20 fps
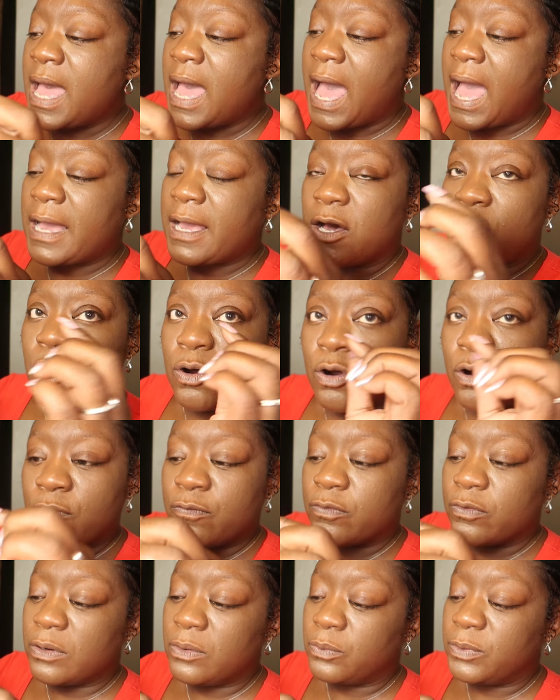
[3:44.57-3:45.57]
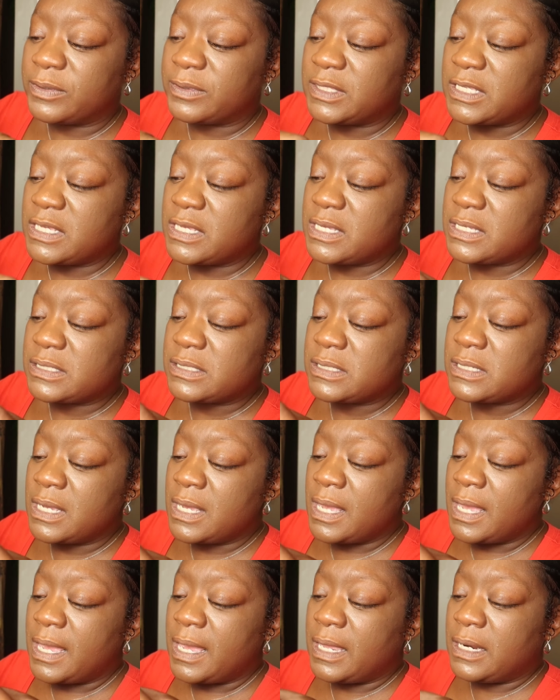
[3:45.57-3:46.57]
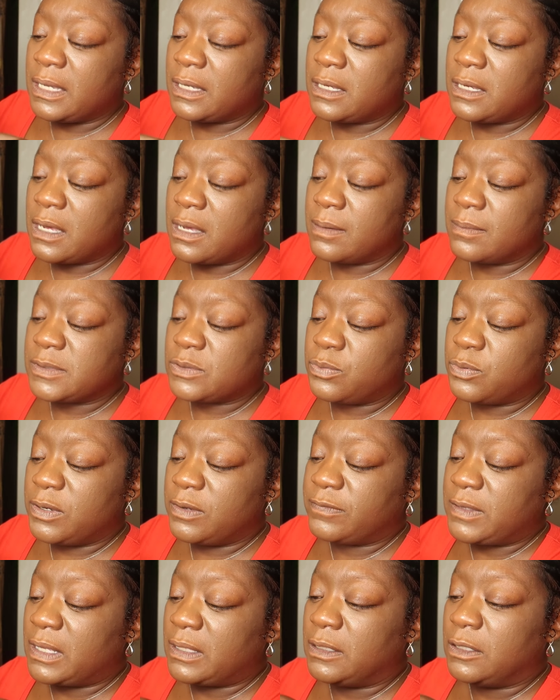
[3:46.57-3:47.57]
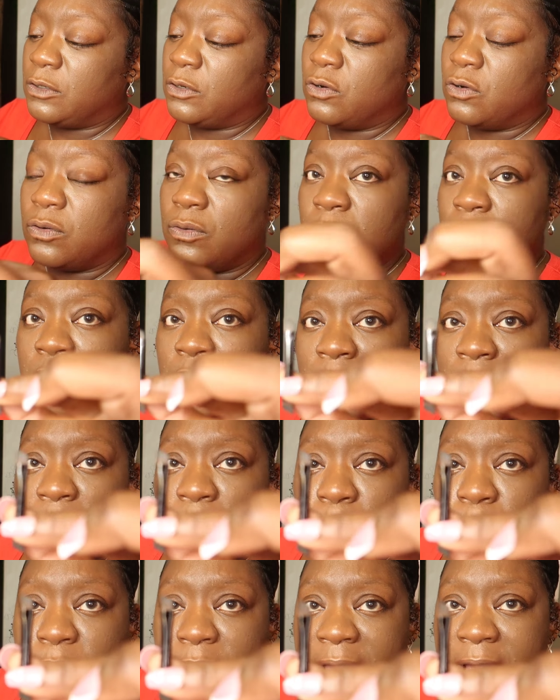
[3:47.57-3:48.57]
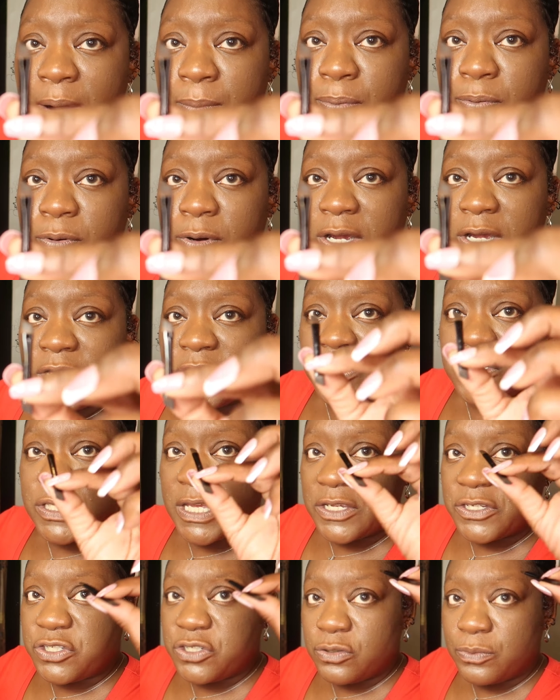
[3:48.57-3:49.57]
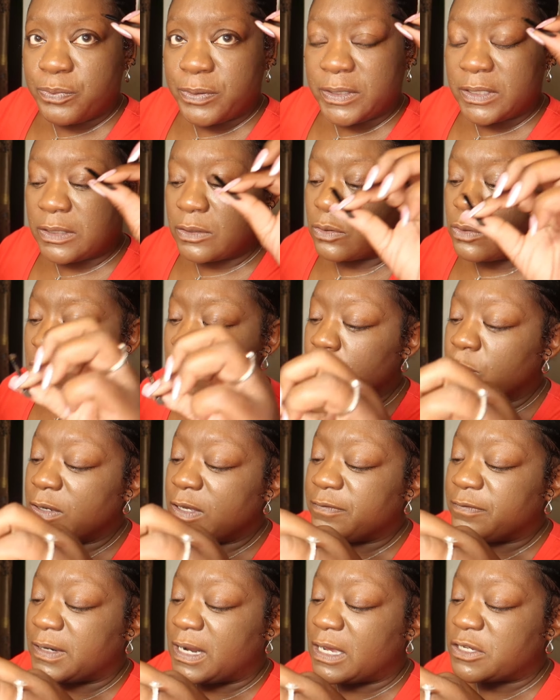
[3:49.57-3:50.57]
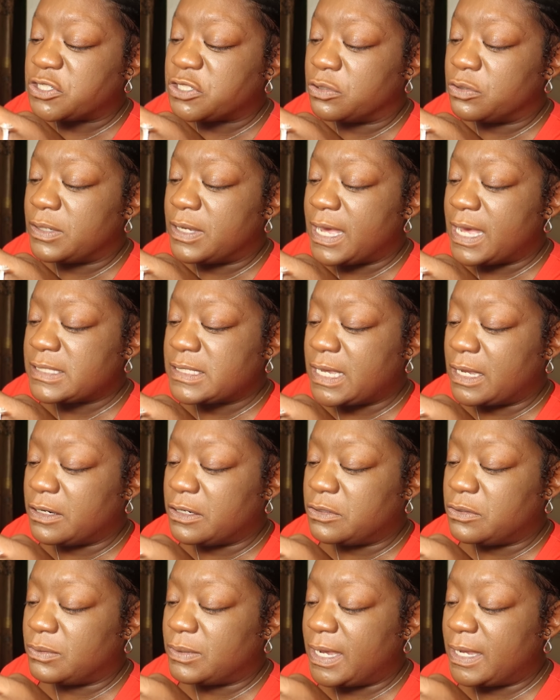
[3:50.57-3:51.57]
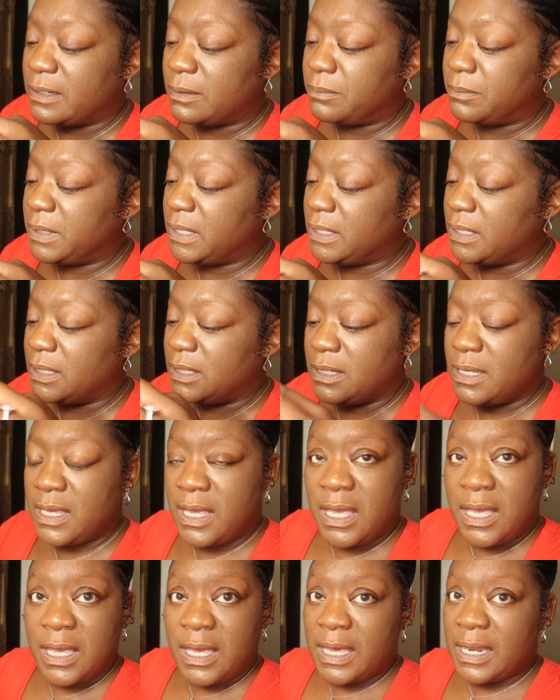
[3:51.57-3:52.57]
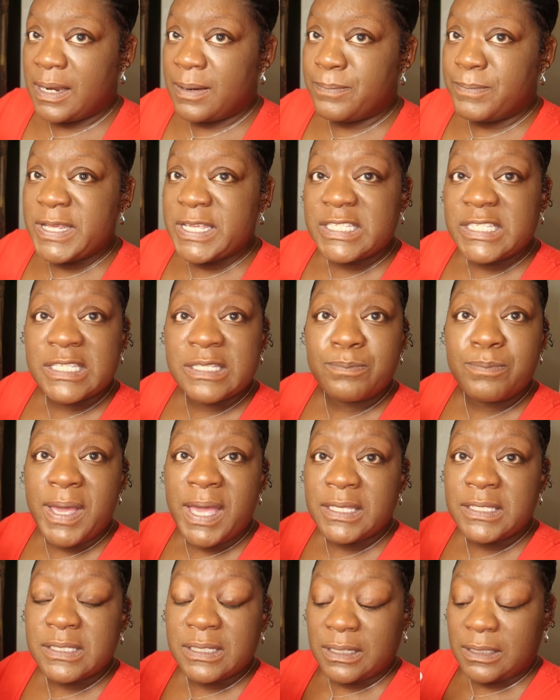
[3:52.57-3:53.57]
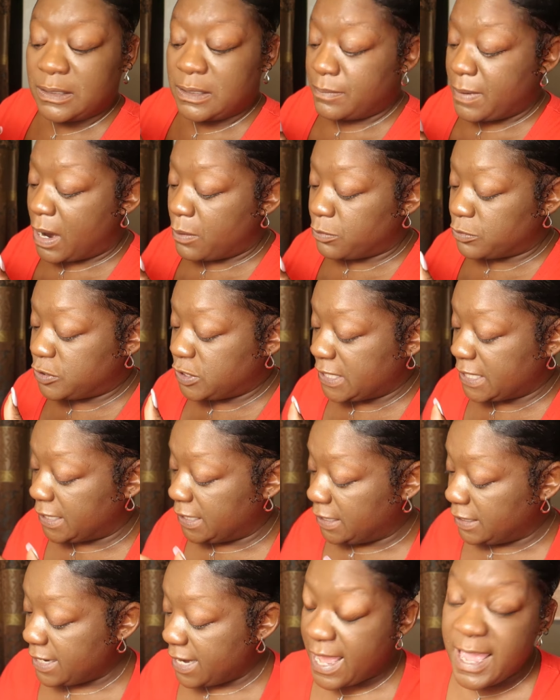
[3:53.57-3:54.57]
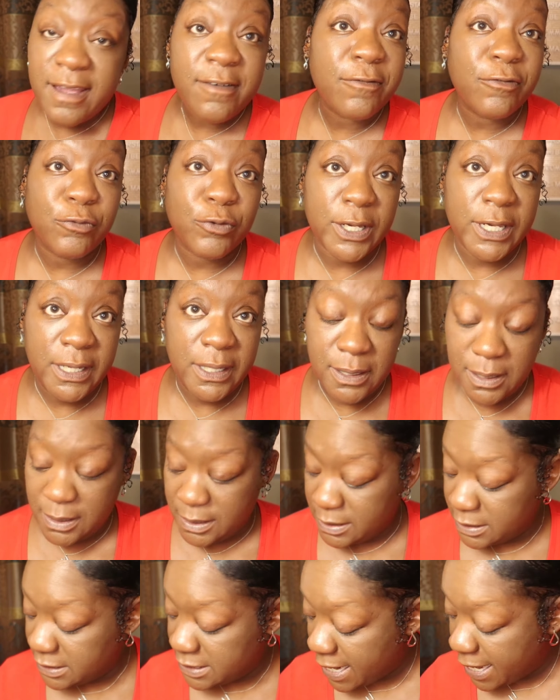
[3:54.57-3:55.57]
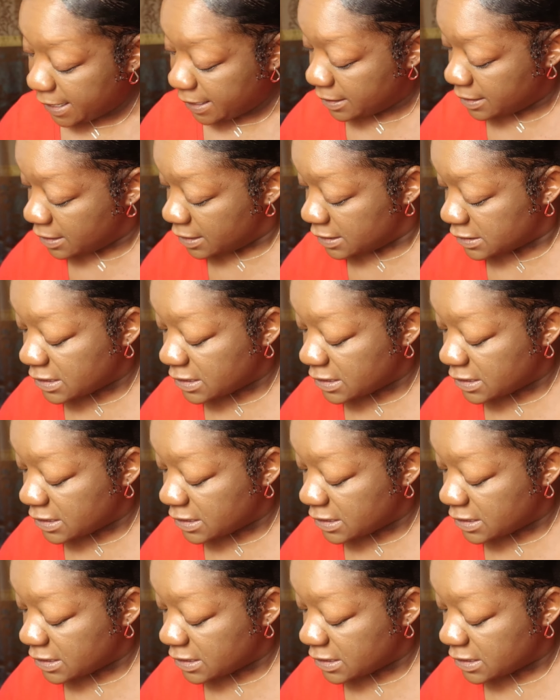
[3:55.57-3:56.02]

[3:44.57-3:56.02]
I go over it with this, and it comes with a little brow brush that you put it on with, and I'll show you guys how to do that in a minute. And this is basically my routine every day.